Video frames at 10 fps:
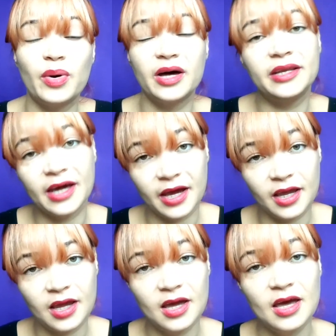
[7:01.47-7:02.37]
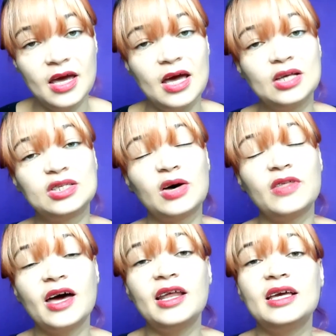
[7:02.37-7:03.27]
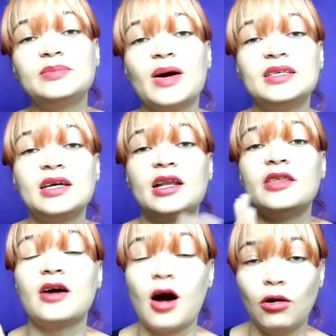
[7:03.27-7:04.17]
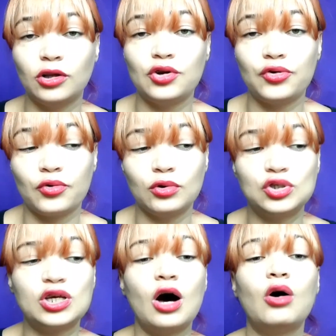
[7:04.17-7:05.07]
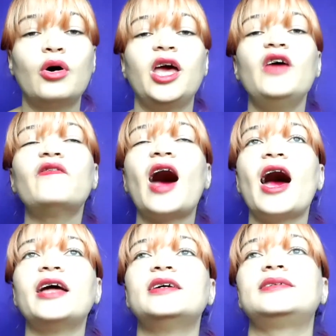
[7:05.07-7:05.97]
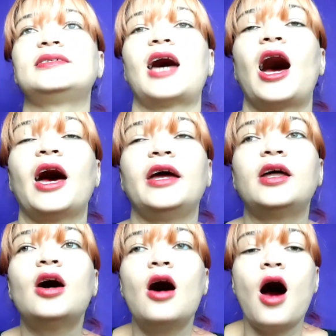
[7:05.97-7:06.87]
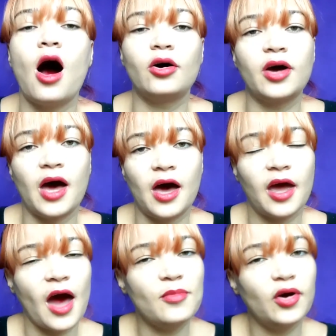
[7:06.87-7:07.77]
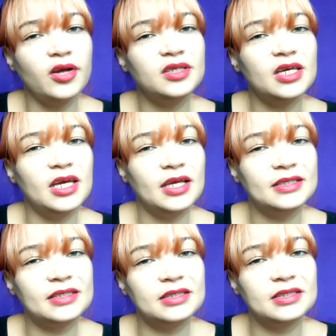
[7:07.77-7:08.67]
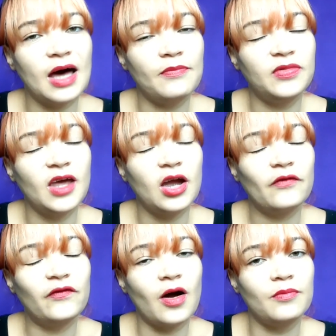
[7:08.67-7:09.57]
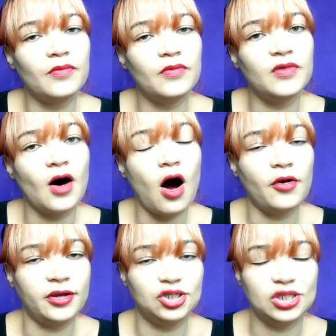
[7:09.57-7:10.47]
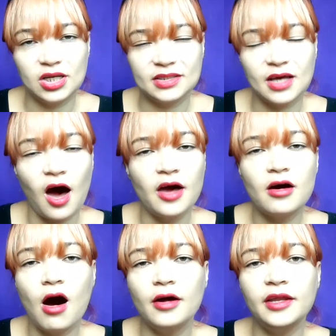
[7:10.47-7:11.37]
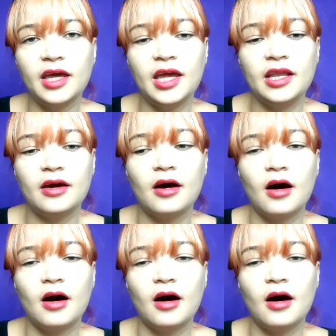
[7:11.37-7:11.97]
per day. So that is basically the golden rule. So if I decide, okay, I'm going to eat something from the orange list, I can't eat